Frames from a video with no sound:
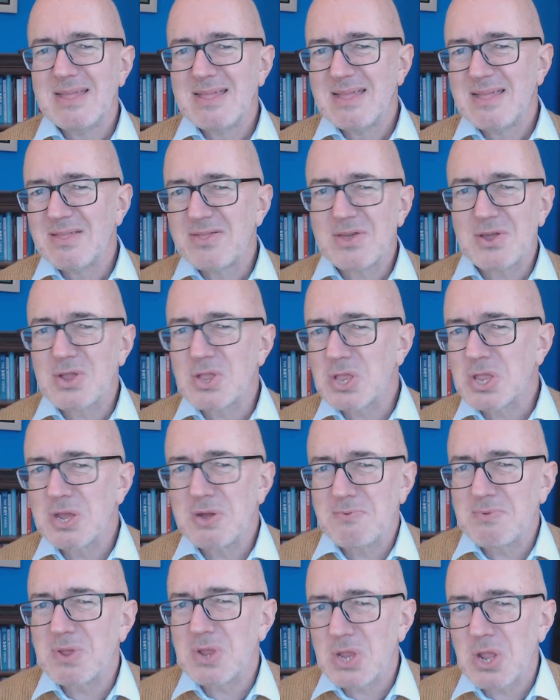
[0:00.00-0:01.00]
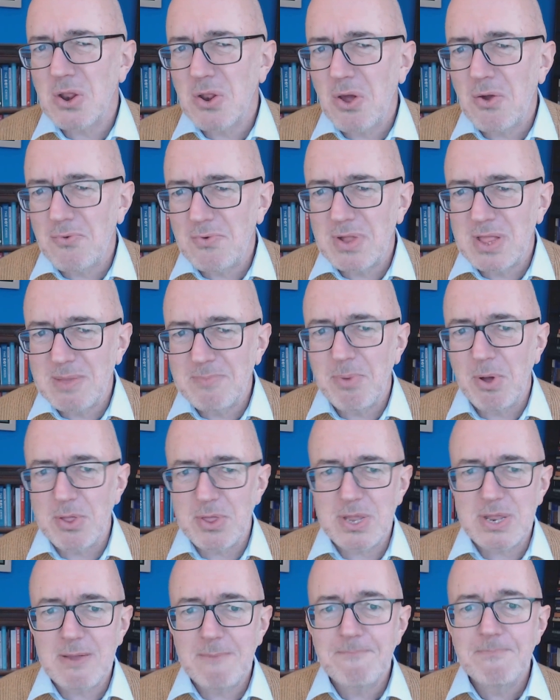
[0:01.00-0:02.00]
the Conservatives are not really
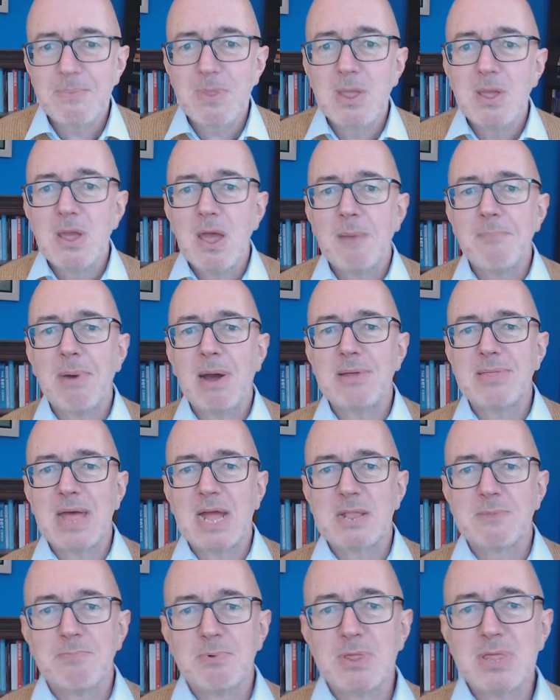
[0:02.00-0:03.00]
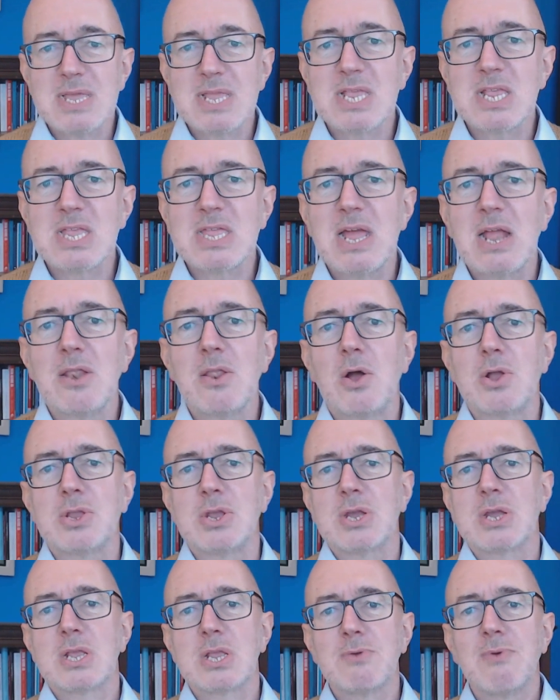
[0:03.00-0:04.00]
bothered about that. But this is their logic.
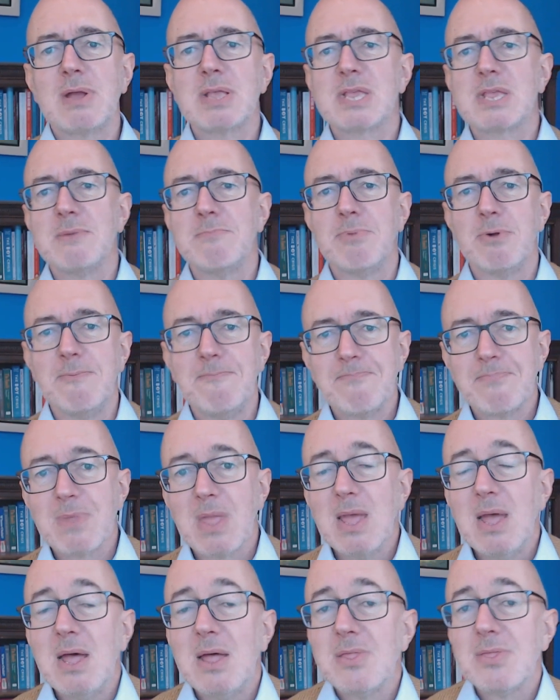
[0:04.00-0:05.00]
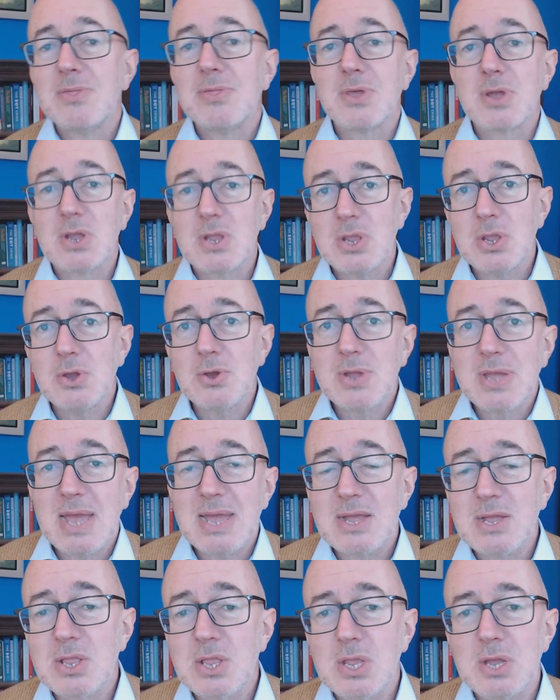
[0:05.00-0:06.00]
It's quite simple. The UK
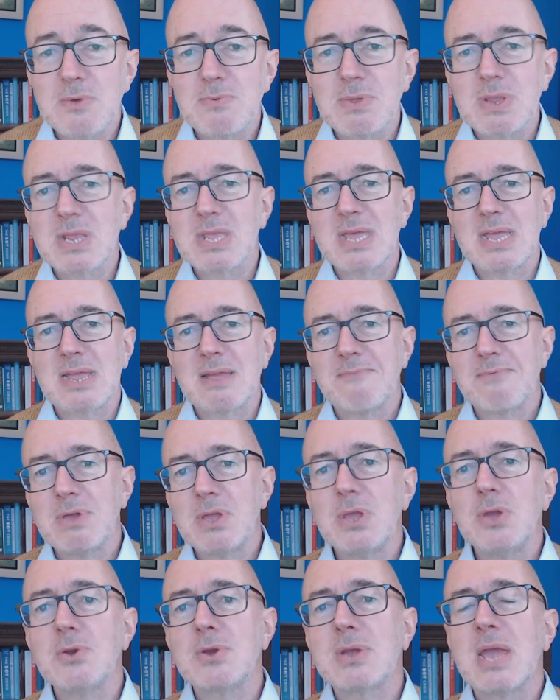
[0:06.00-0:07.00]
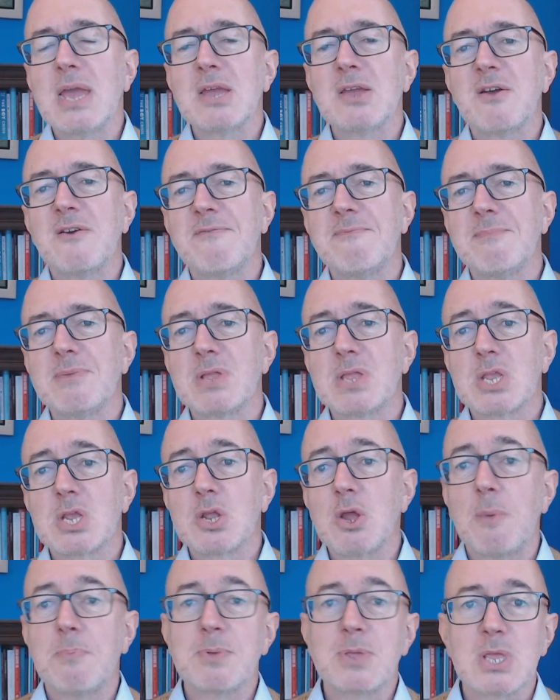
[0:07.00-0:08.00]
Conservatives think if the UK government
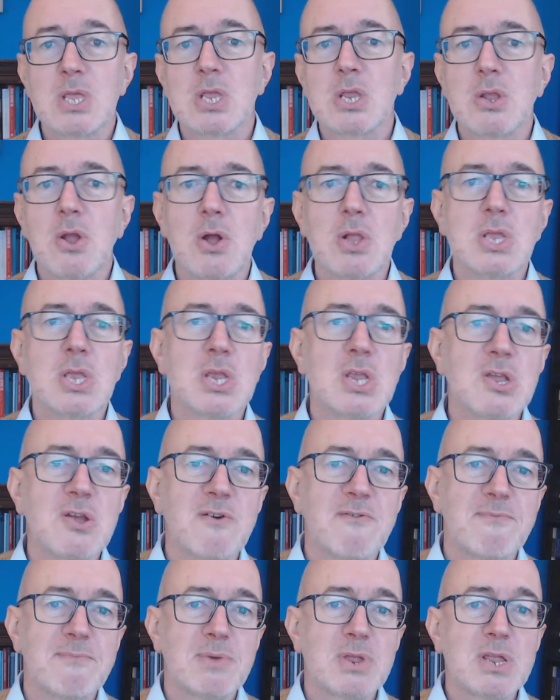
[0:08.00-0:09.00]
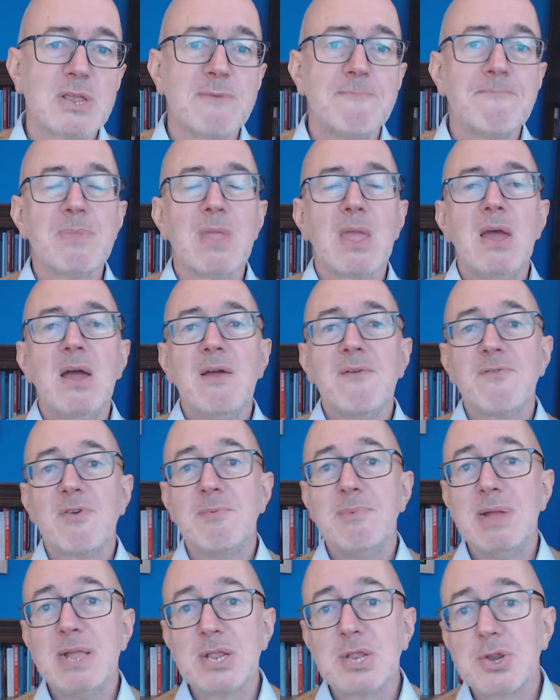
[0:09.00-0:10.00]
stops the Scottish government from
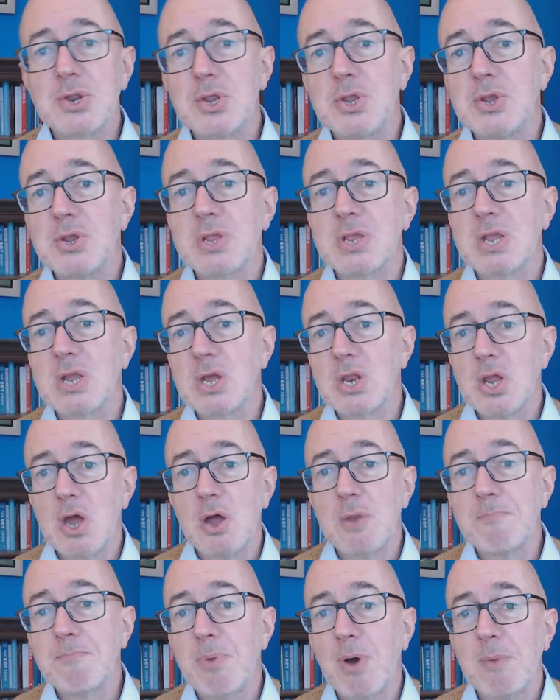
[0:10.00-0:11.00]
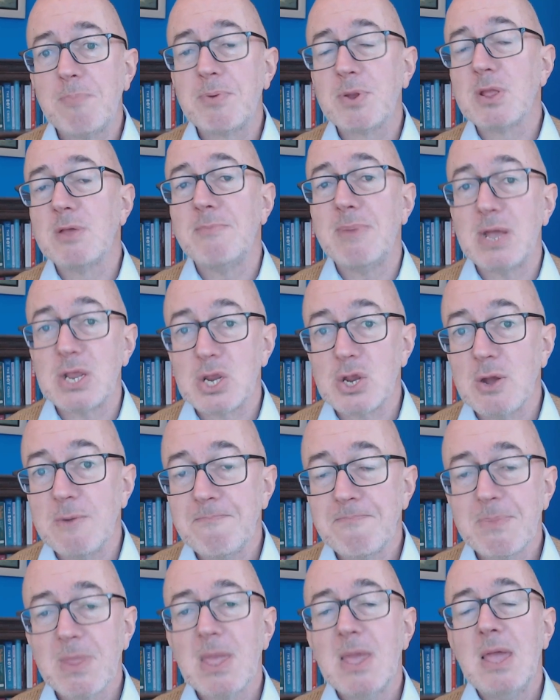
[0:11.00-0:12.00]
introducing an unpopular measure,
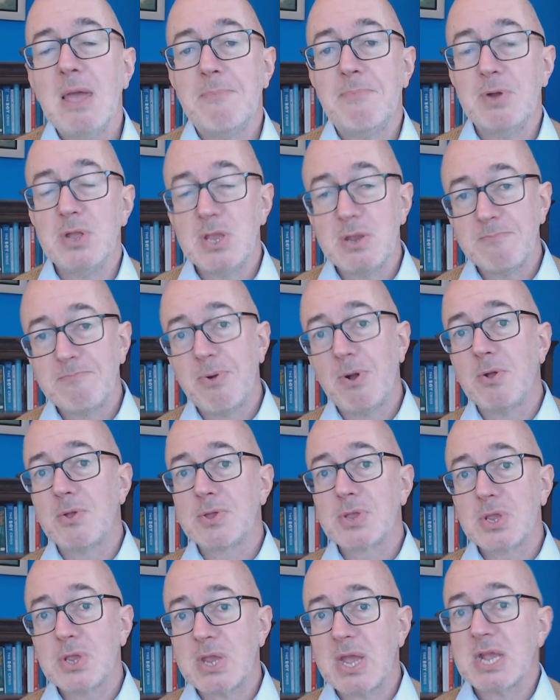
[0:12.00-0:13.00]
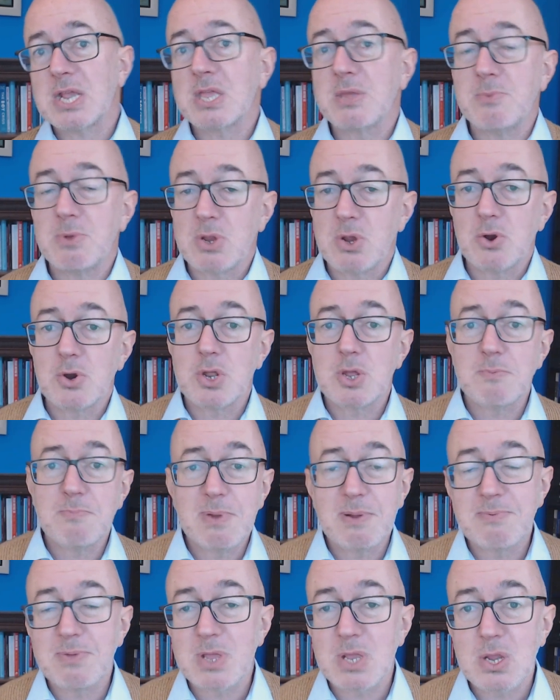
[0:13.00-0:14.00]
opinion polls suggest the majority of
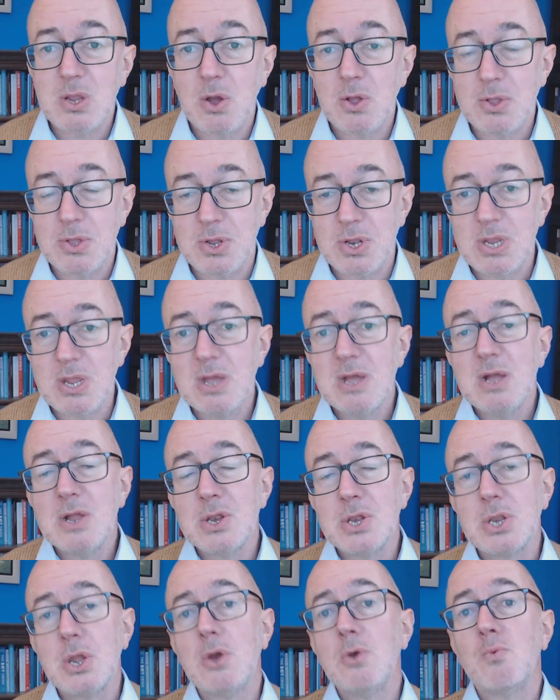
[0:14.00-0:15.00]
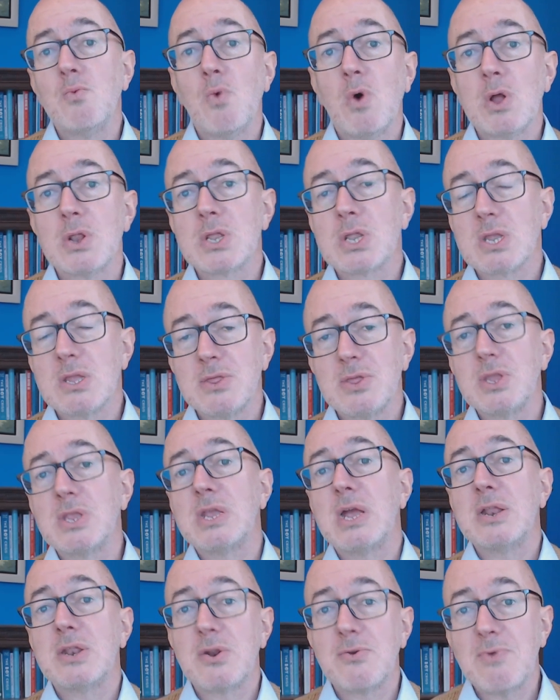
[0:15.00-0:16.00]
people in Scotland don't want the
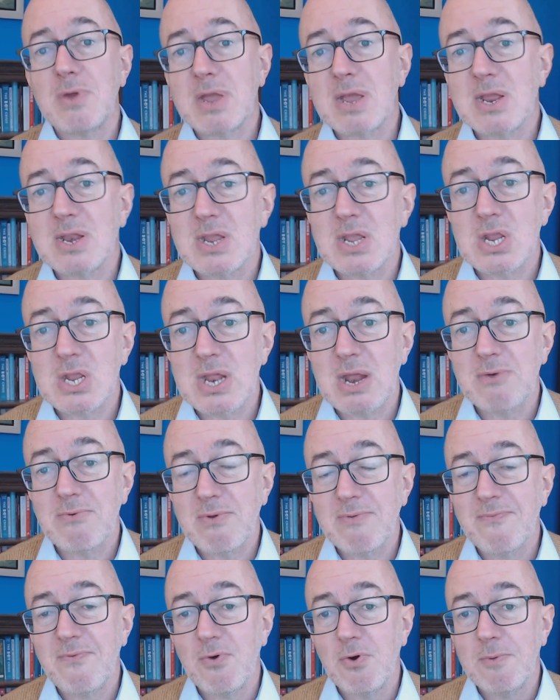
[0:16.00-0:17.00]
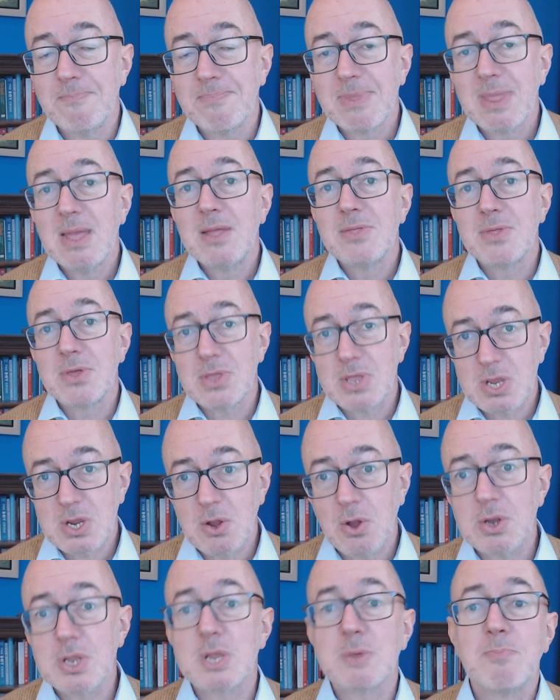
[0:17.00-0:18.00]
Gender Recognition Act reform that the
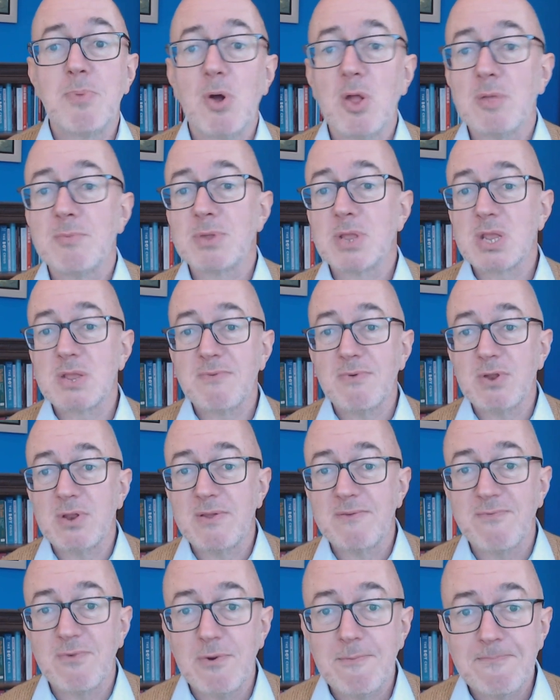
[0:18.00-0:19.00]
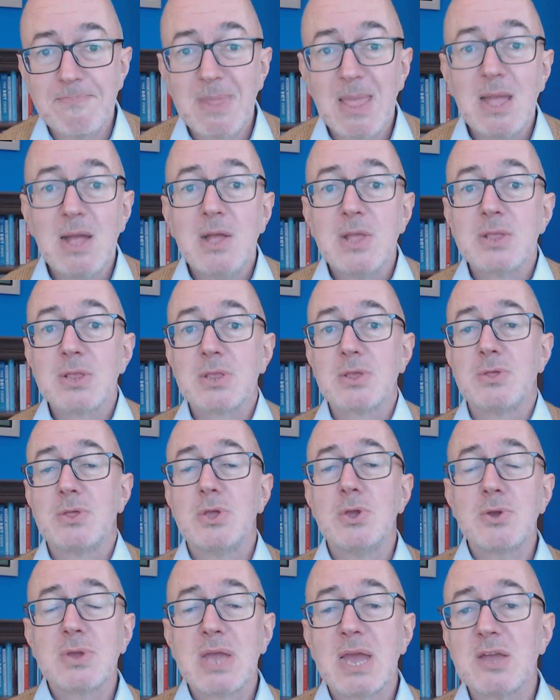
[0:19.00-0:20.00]
Scottish Parliament has voted for. So the
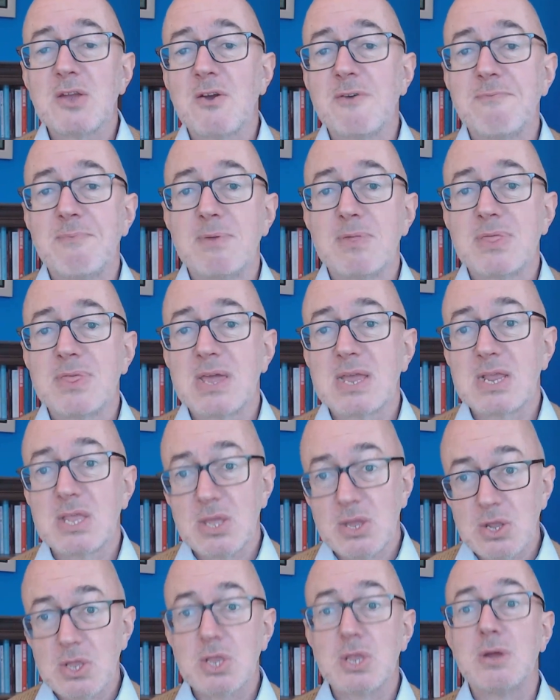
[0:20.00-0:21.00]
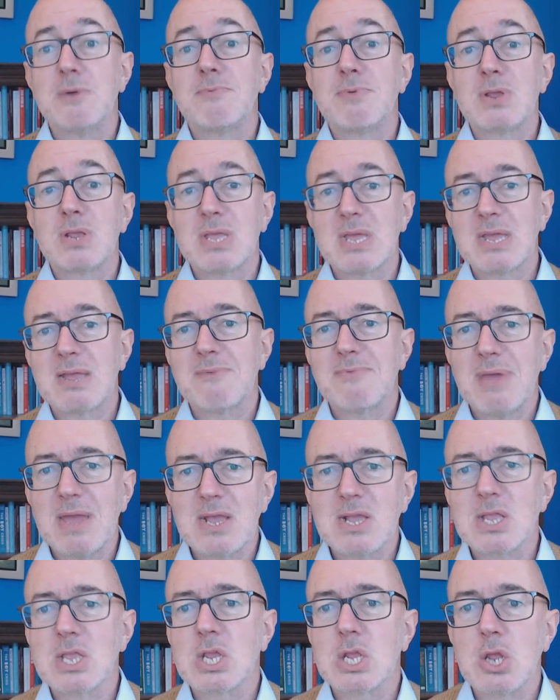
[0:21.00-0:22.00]
UK government thinks, the Conservatives think, if they
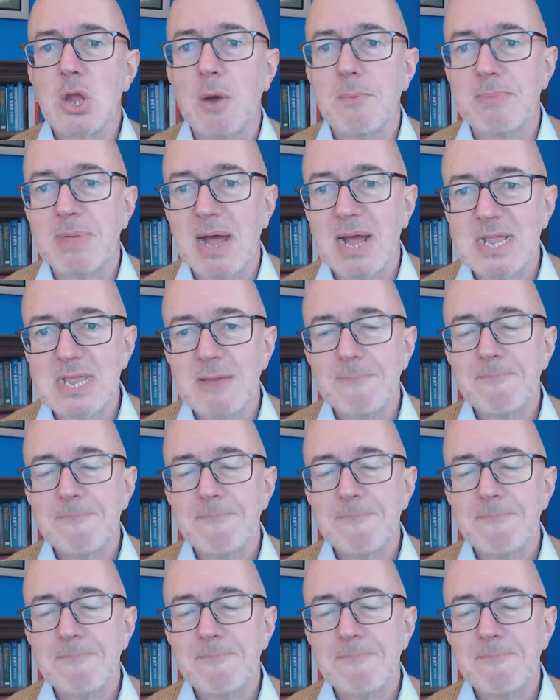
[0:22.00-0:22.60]
can stop that,